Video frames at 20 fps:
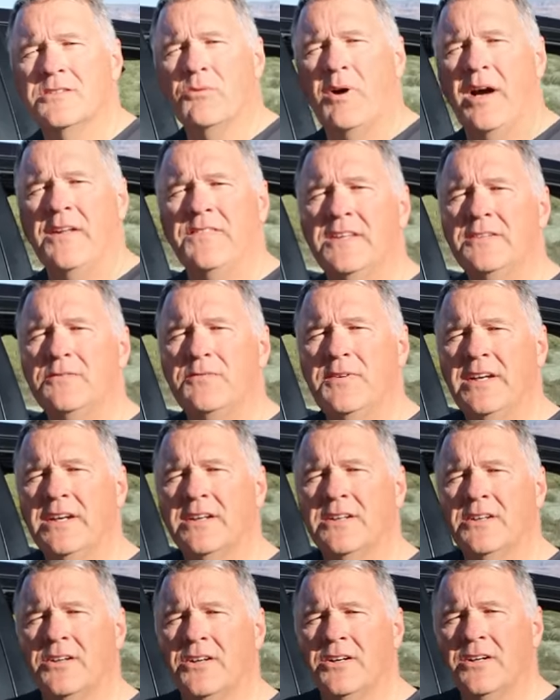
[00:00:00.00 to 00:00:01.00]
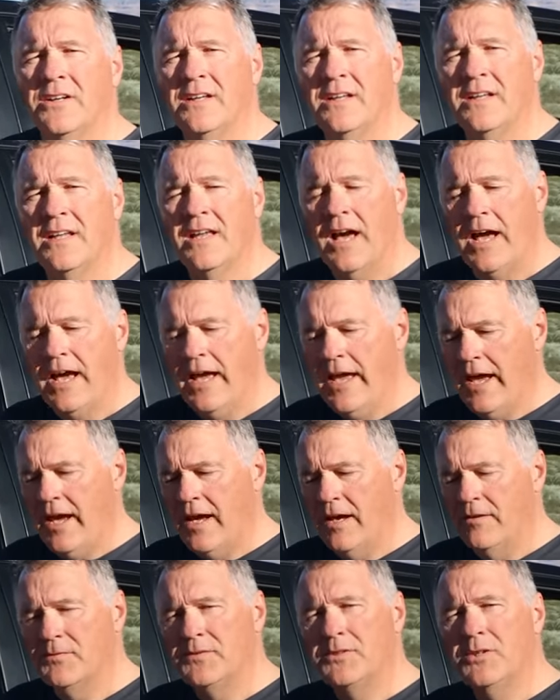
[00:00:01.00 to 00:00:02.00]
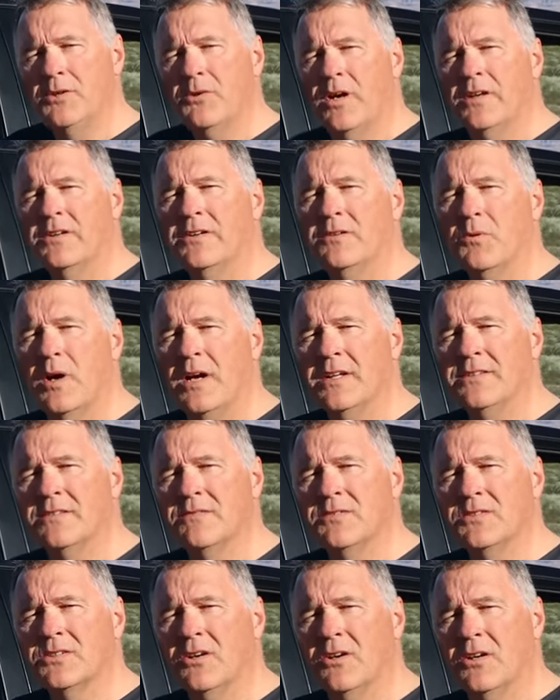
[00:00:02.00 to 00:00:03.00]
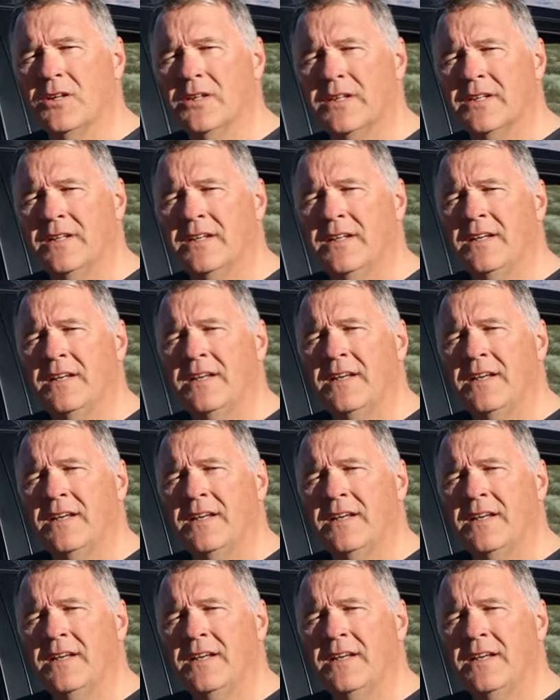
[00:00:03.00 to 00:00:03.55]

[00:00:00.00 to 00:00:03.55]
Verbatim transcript: So on this vehicle I have two hundred watts of solar,